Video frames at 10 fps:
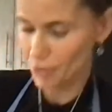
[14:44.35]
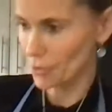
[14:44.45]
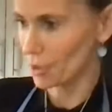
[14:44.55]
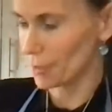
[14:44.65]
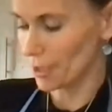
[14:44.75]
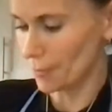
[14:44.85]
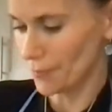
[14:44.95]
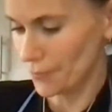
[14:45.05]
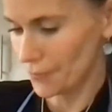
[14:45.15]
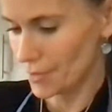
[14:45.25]
So here we go.
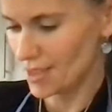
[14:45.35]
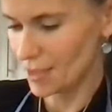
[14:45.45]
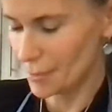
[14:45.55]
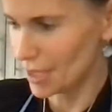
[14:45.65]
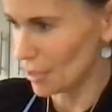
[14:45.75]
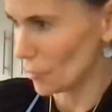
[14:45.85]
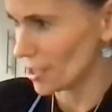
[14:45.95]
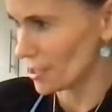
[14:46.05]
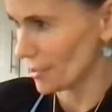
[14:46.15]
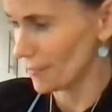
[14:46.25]
It's going to be
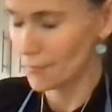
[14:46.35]
noisy.